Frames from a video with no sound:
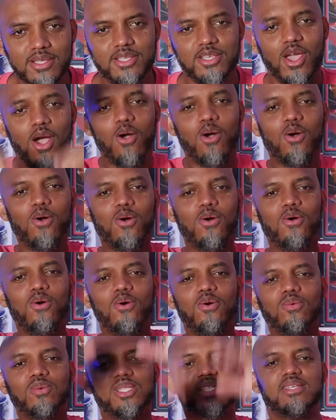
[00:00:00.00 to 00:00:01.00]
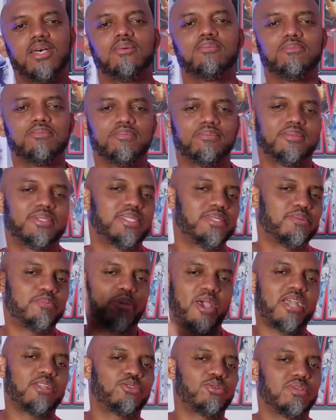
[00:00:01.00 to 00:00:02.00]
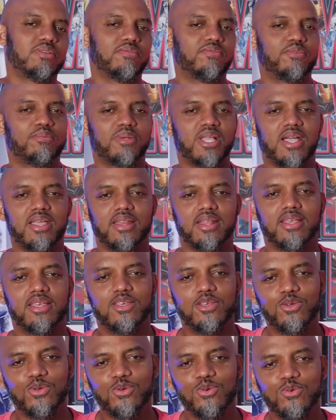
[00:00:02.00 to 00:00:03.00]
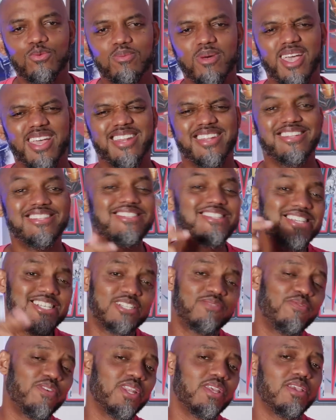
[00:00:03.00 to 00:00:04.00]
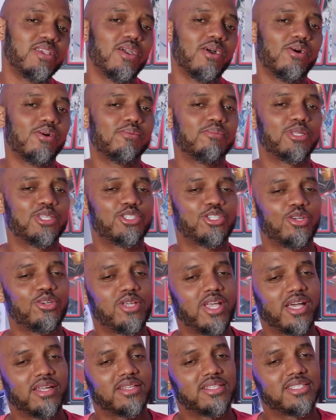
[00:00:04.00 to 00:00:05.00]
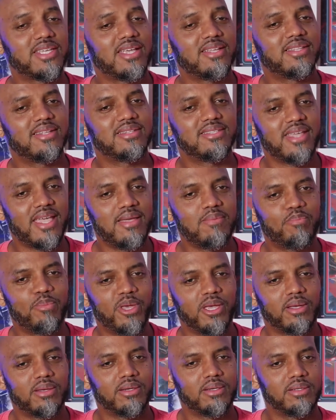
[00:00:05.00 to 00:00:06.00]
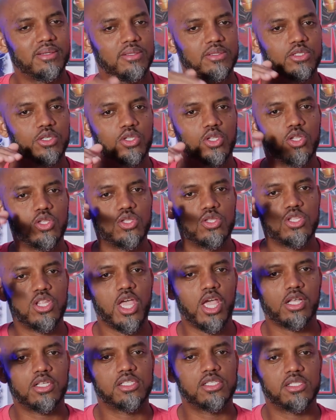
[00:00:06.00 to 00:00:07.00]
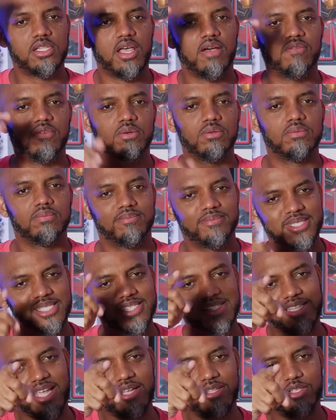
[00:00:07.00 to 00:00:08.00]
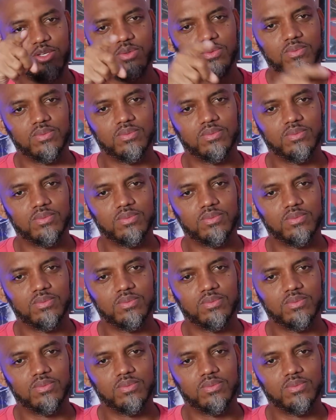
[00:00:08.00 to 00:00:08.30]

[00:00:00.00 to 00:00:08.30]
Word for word: Yo, what's up? It's Patrick from Guy in a Cube, and in this video, I'm gonna show you how to take the date picker to the next level. Stay tuned.